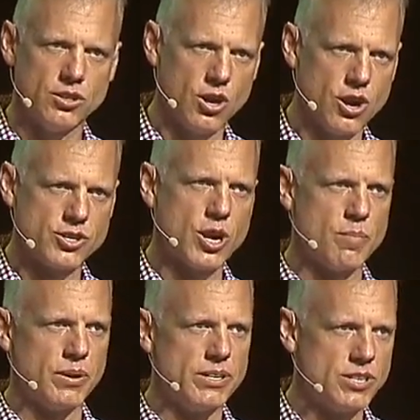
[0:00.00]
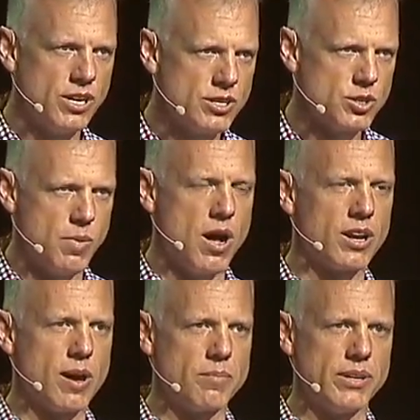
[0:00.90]
large companies, small
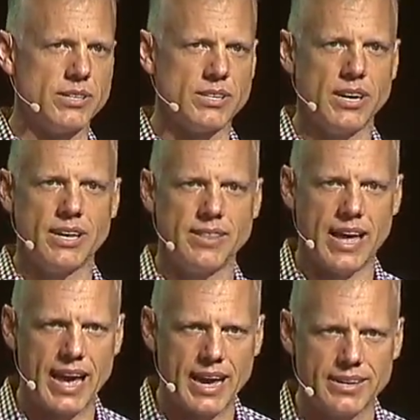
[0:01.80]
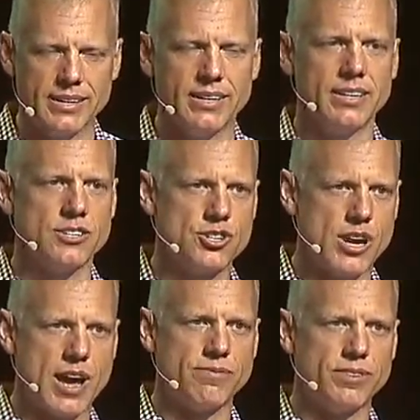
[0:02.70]
companies. They had
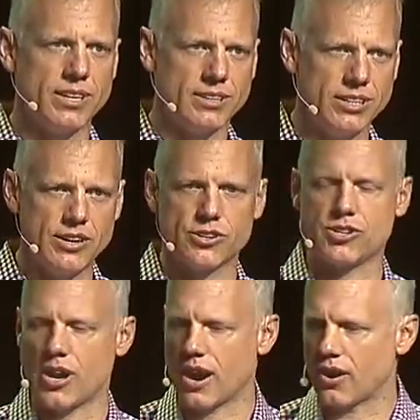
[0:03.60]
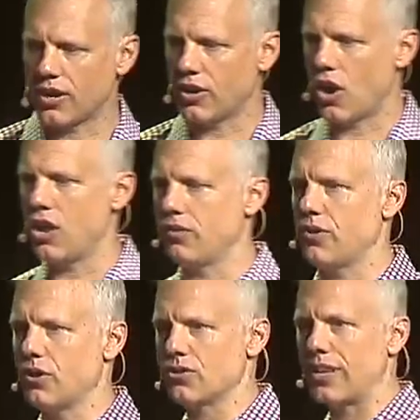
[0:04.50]
Chef, leader share, and all of
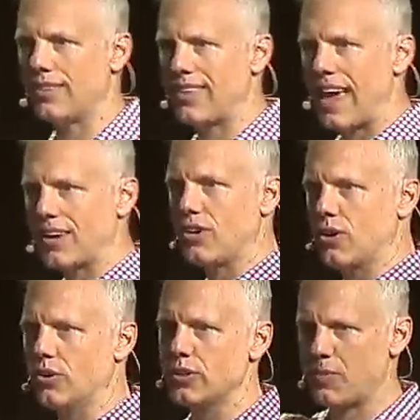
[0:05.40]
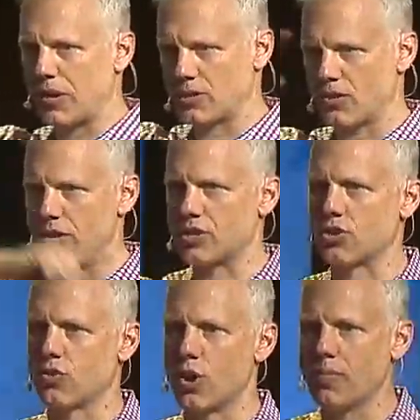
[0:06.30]
those. And thank you. It's because of this
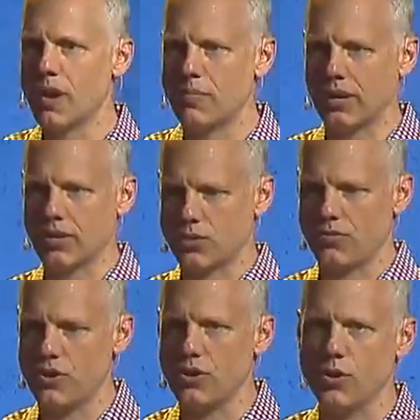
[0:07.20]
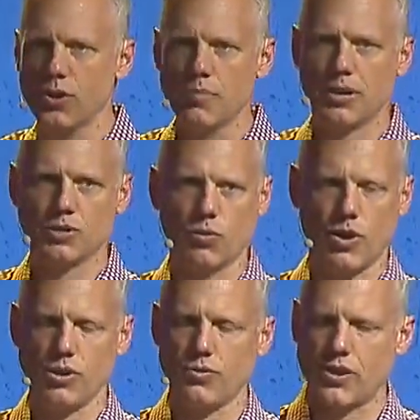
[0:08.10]
group, because of you, because of
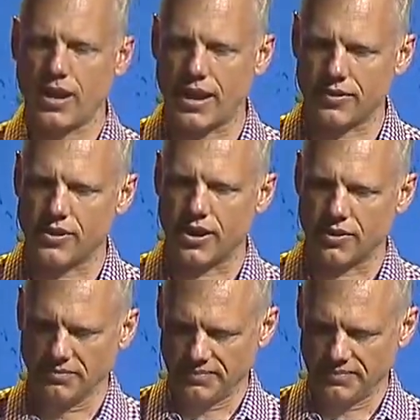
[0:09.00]
what you've done out there.